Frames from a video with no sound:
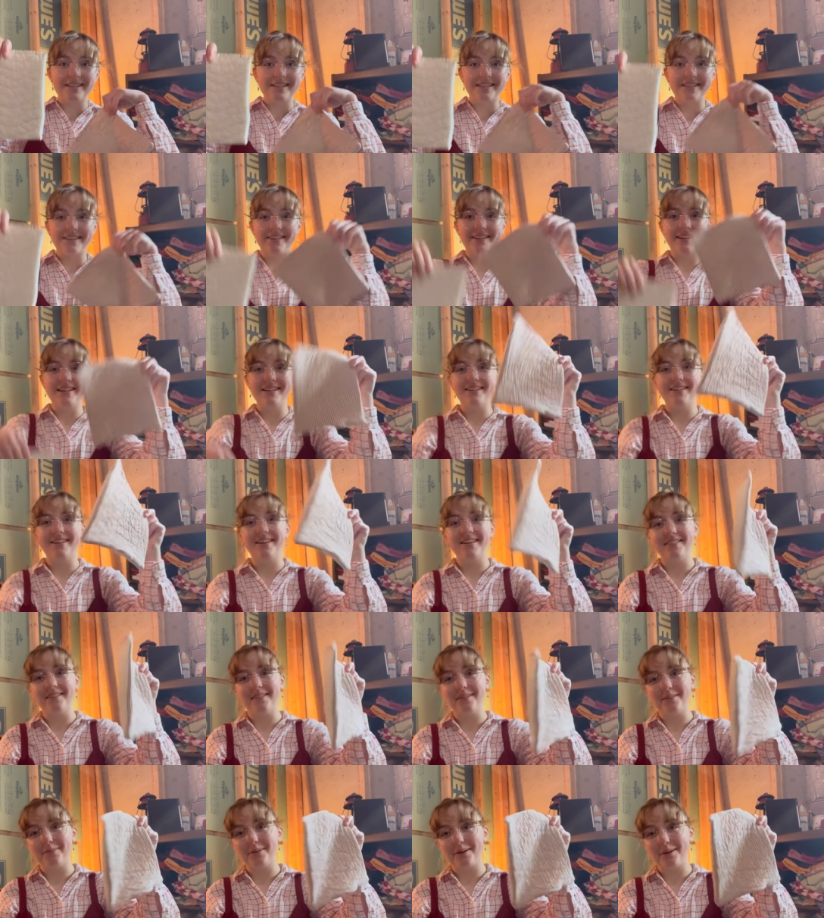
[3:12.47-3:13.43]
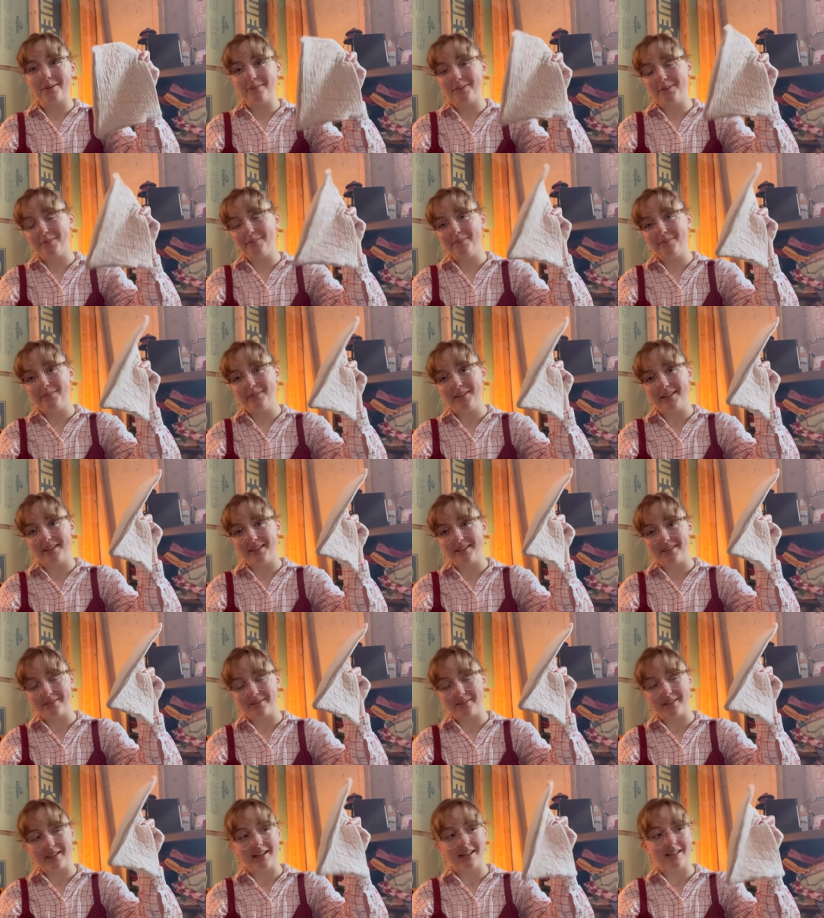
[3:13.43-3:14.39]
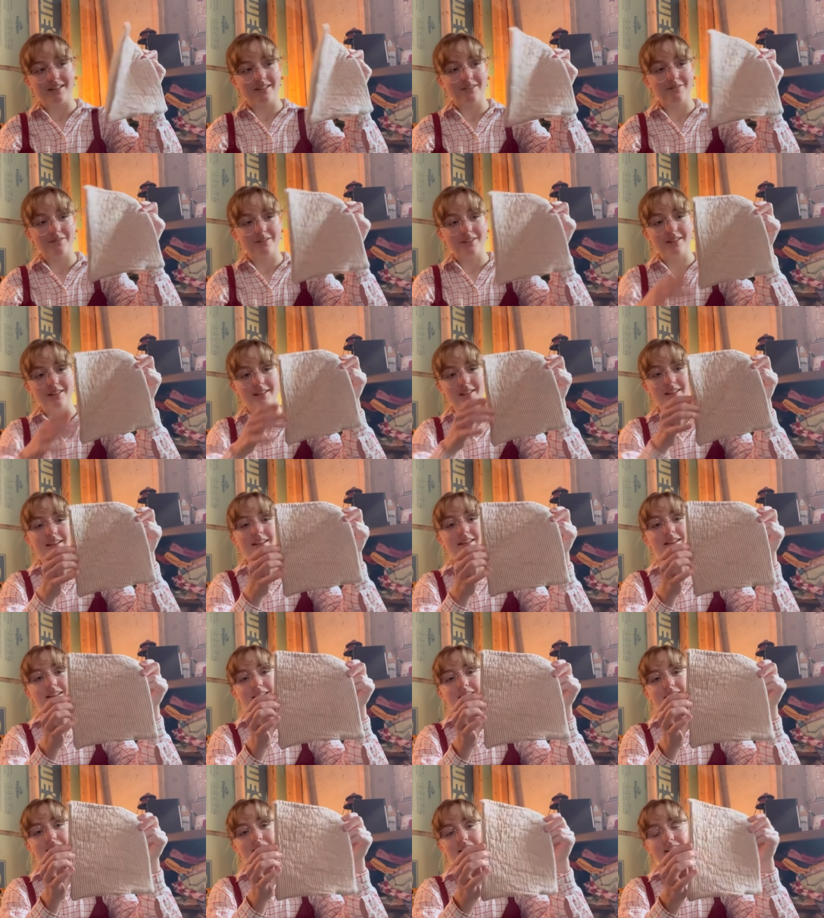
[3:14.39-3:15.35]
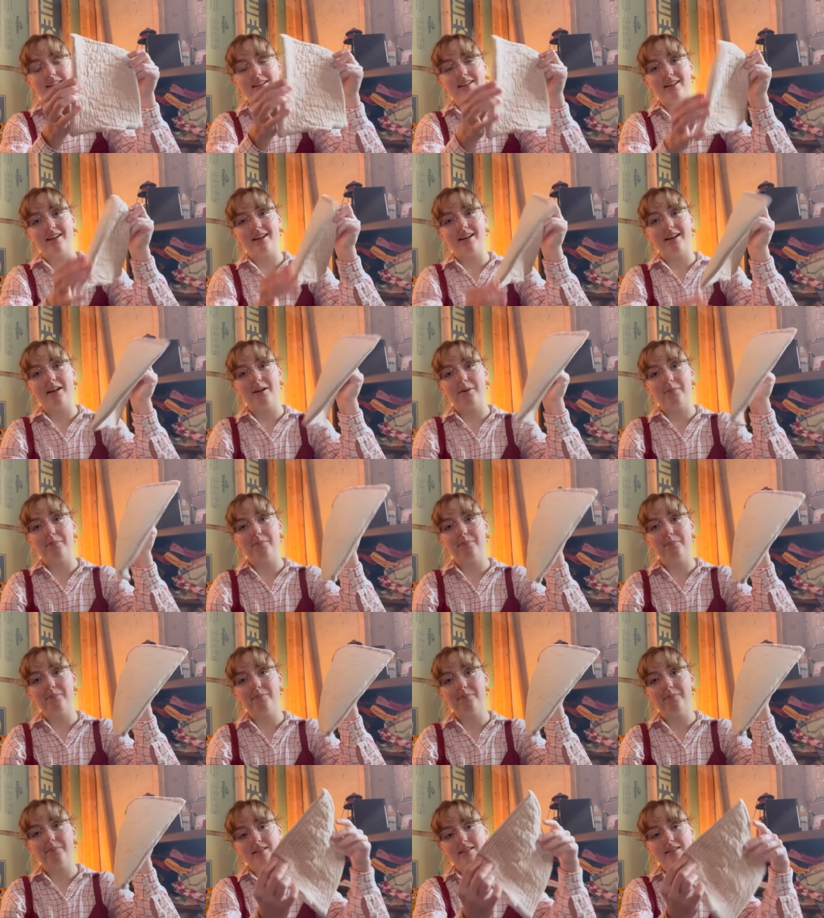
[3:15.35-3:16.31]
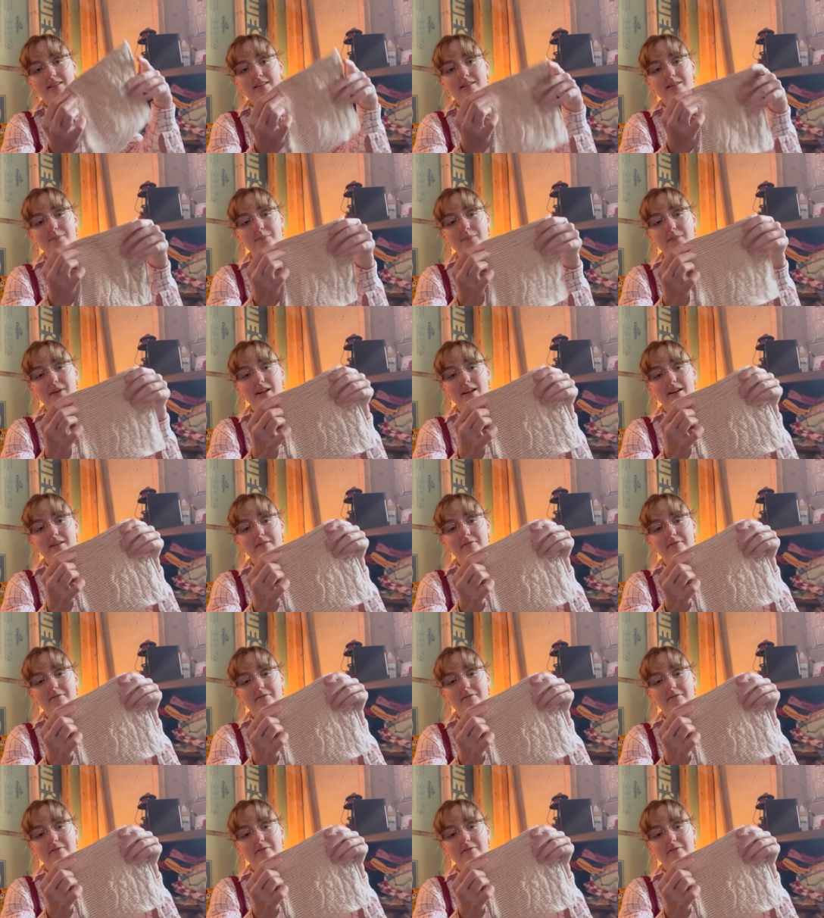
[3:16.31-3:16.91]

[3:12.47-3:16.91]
so I don't have the problem that this one has with like, it kind of being